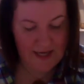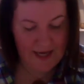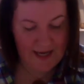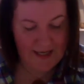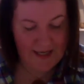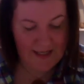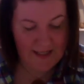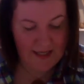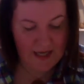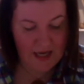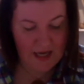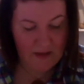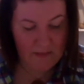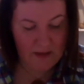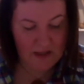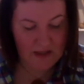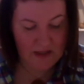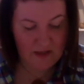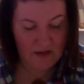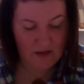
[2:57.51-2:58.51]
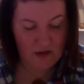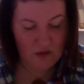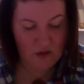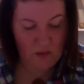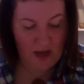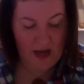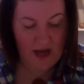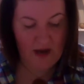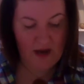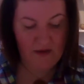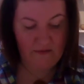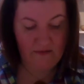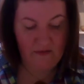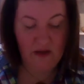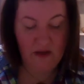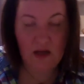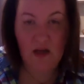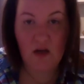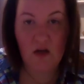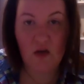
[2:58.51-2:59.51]
any time until you have
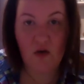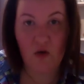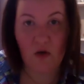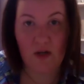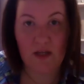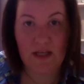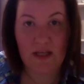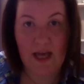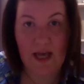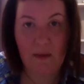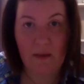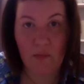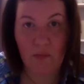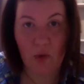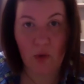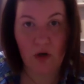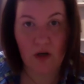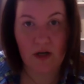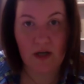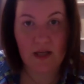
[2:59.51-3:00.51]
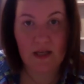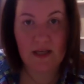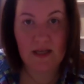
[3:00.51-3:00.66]
your game board